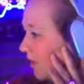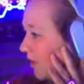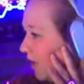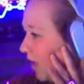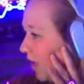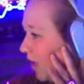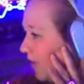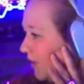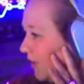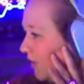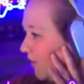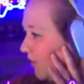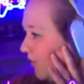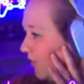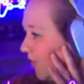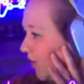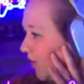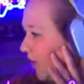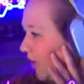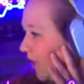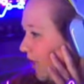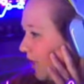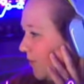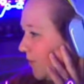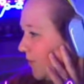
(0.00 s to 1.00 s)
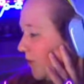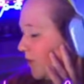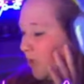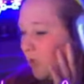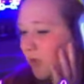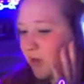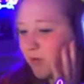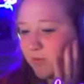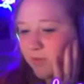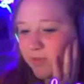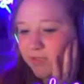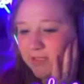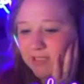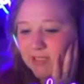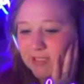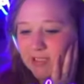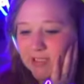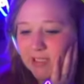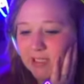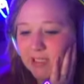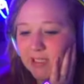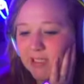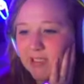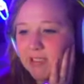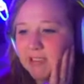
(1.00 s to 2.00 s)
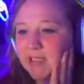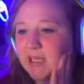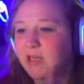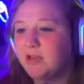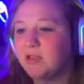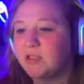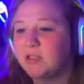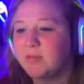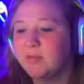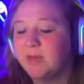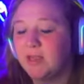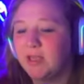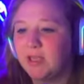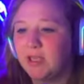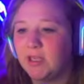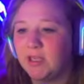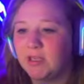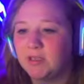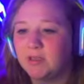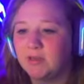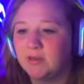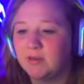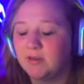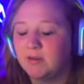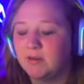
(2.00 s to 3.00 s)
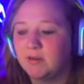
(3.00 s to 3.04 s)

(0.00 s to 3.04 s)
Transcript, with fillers: I think for now I'm gonna go with Silly's house plan.